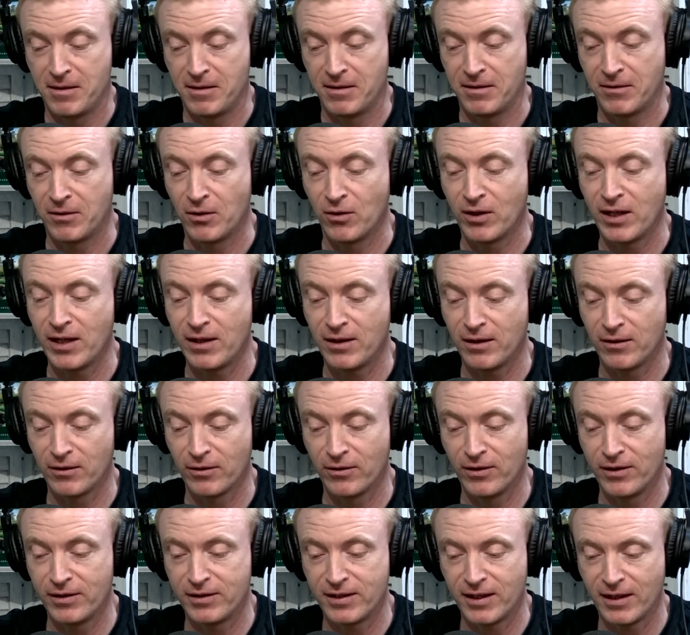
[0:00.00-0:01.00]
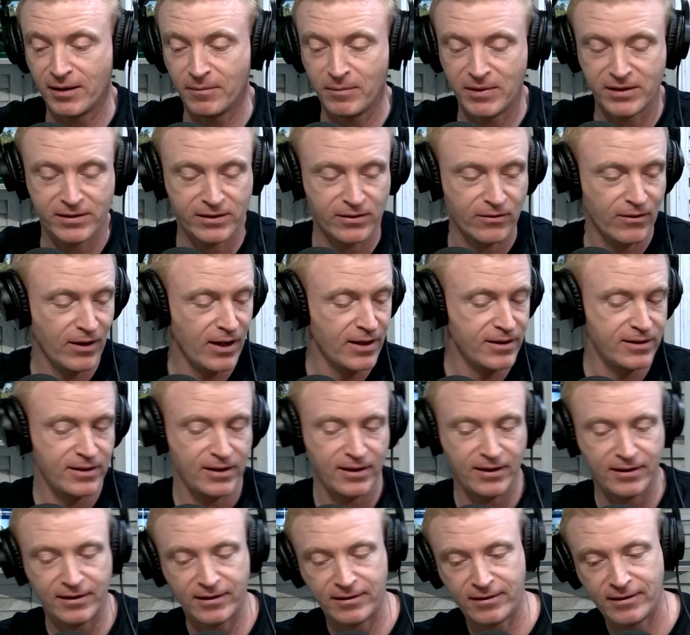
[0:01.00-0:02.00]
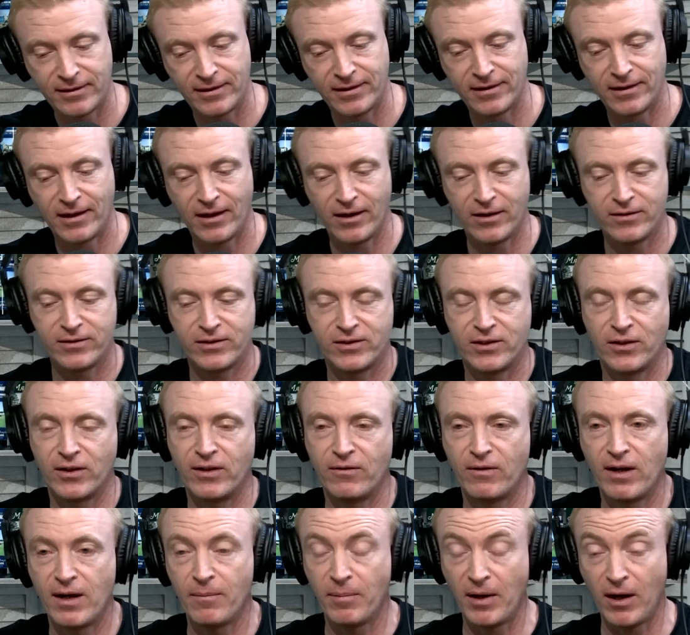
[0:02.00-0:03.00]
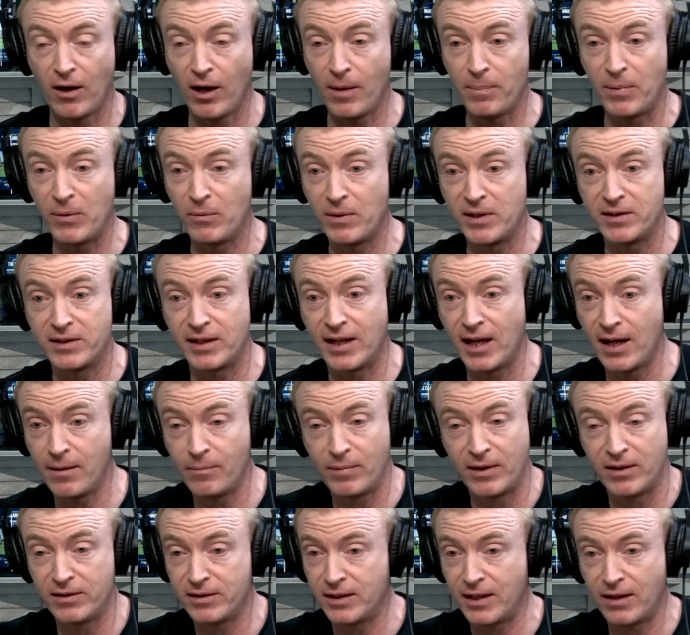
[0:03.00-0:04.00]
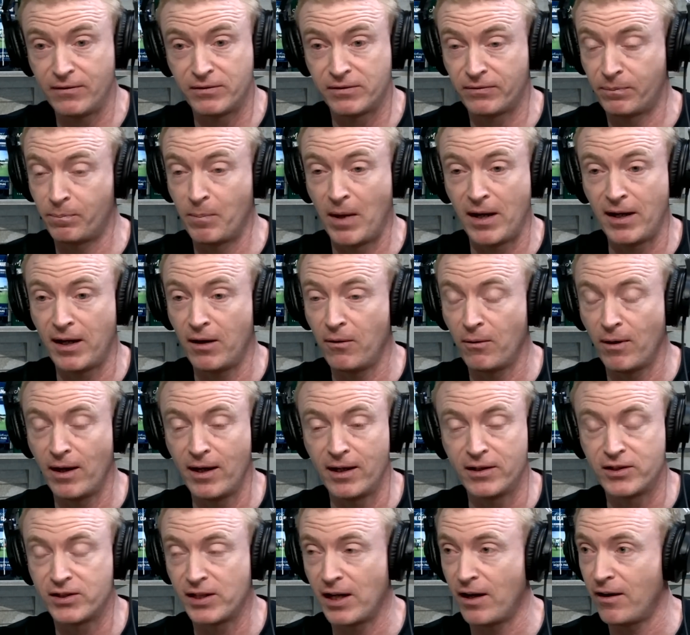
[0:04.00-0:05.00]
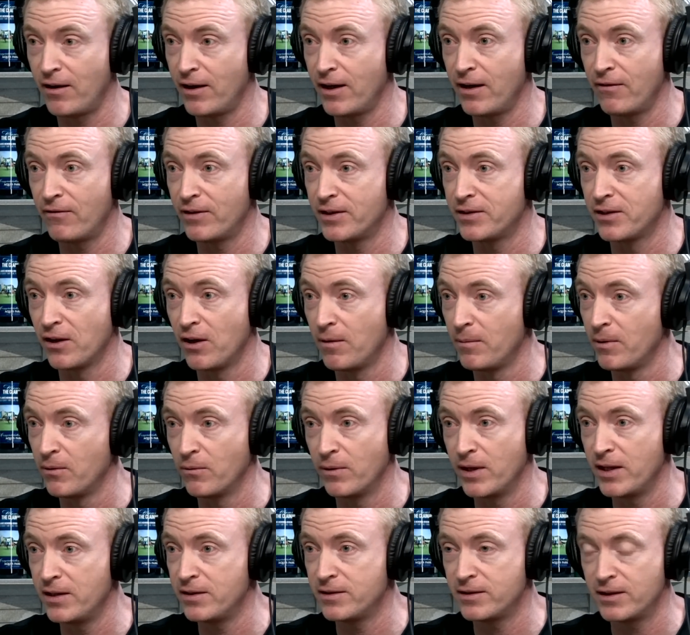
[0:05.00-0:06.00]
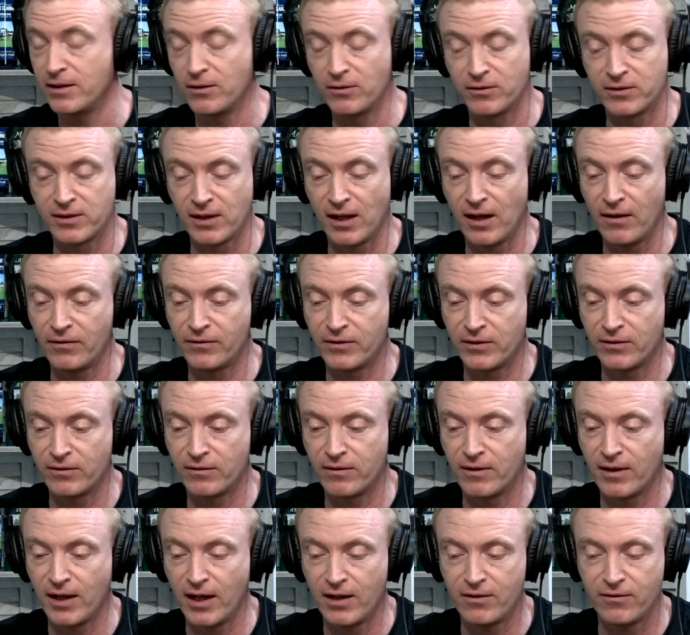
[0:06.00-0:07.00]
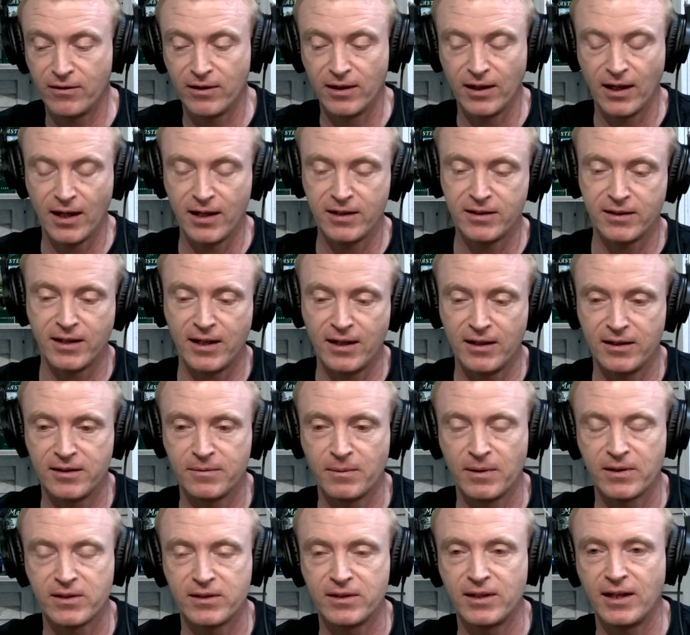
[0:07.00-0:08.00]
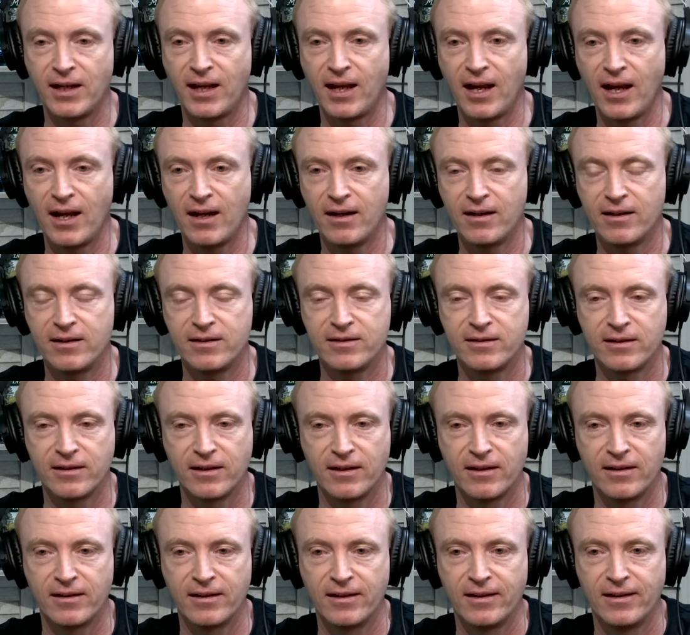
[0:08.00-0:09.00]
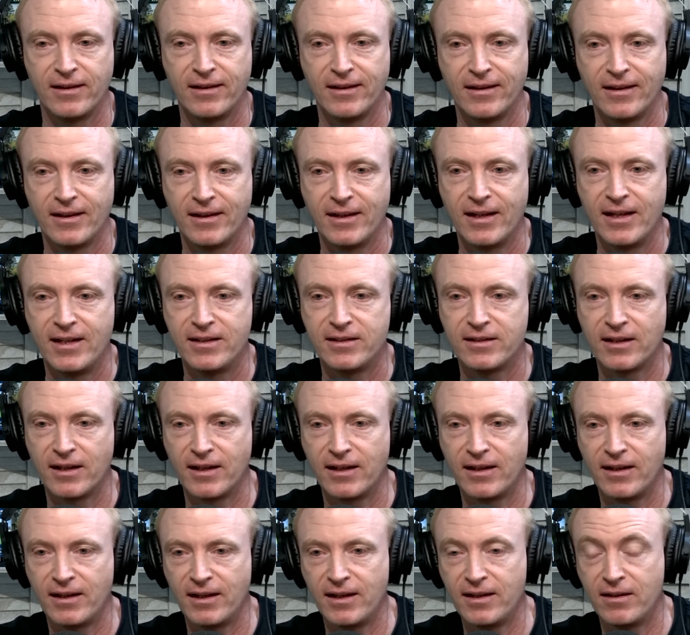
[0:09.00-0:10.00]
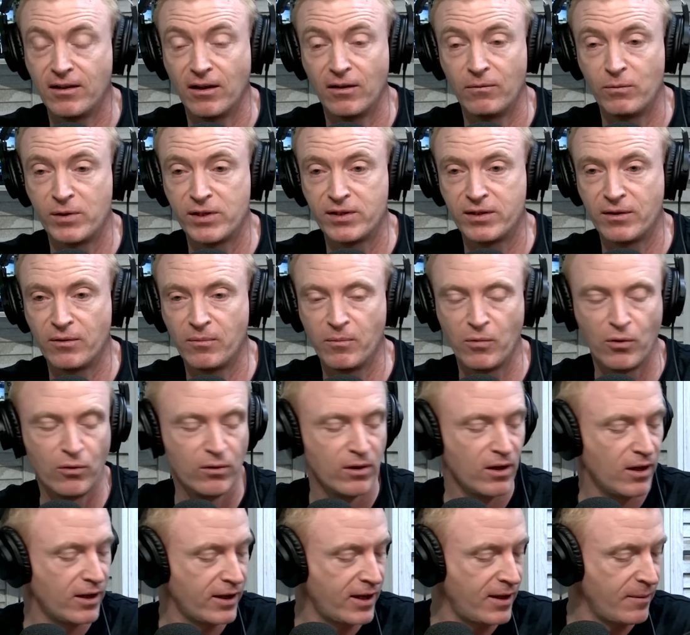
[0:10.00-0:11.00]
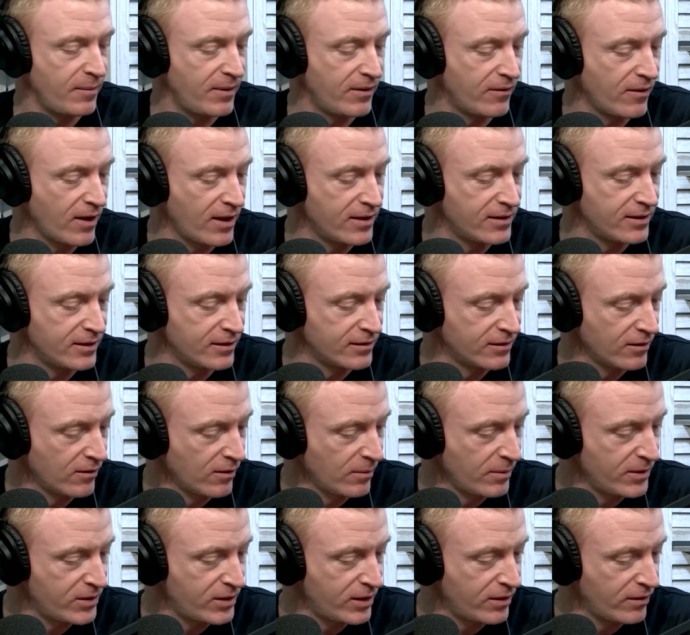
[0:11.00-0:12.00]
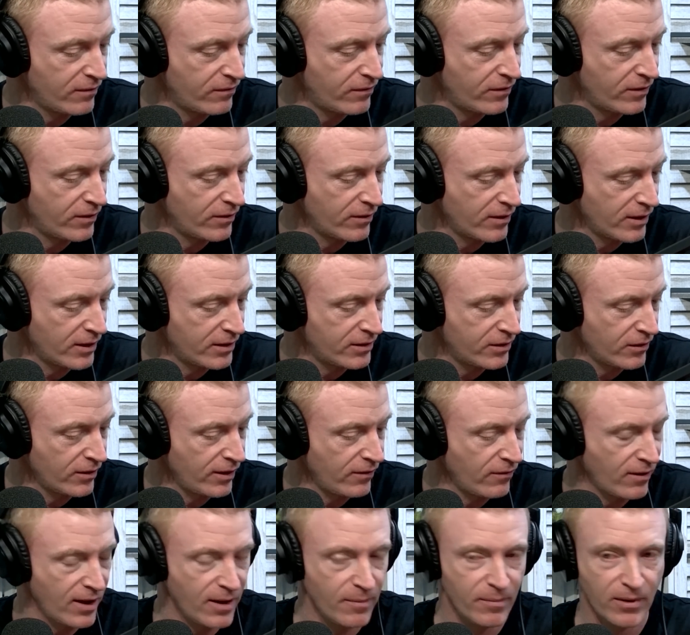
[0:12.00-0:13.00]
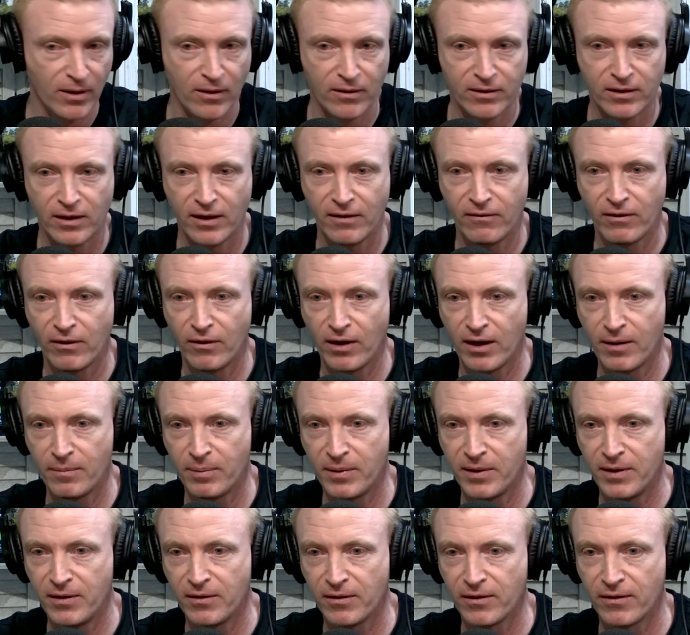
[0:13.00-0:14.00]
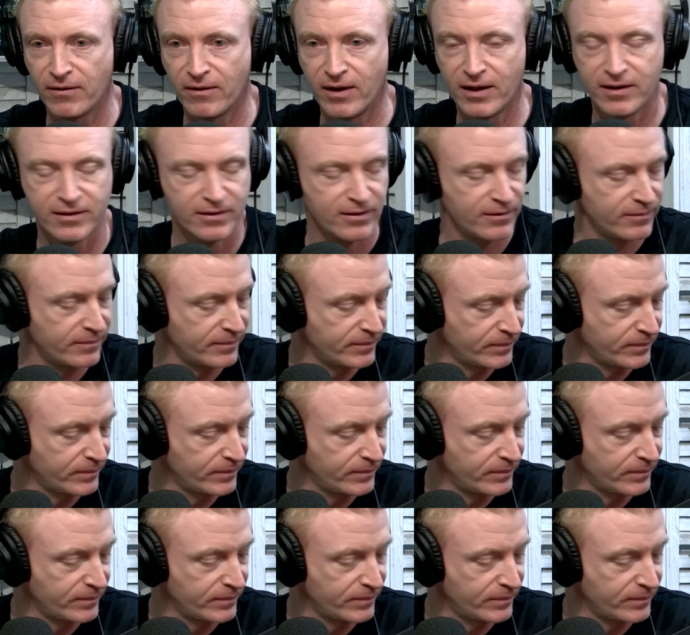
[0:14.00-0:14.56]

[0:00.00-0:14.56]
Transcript: Cookie the Lunatic, Mr. Racing, owns Johnny Rambo. I hope he wins again because he gives money away to charity every time it wins. He looks after Adrian Late's kid as much as he can. I wish there were more like him in racing. So I'll be cheering for Johnny Rambo. I don't have a great opinion on the race.